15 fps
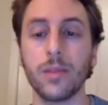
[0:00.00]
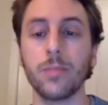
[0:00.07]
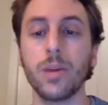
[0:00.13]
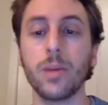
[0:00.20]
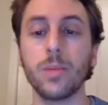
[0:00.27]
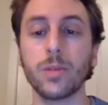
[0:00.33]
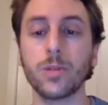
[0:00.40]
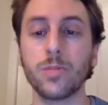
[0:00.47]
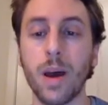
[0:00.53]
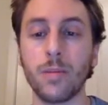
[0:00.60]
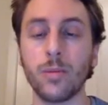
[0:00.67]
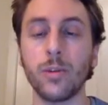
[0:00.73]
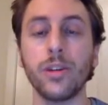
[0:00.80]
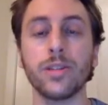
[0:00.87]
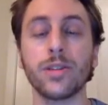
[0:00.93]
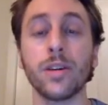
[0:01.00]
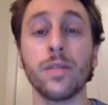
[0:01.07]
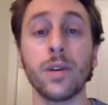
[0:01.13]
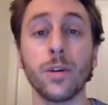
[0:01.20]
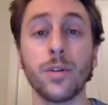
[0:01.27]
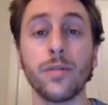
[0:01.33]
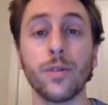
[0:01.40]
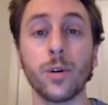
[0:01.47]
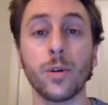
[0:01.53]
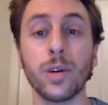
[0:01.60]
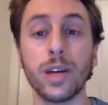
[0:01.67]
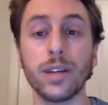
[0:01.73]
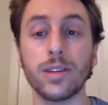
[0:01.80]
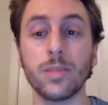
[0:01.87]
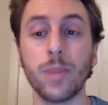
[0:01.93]
People's memories are very forward
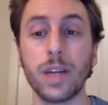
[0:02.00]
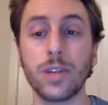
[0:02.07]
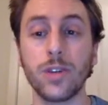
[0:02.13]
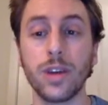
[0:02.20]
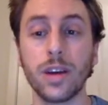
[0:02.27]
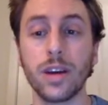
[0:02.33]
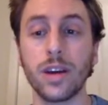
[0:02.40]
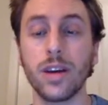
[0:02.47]
asymmetric,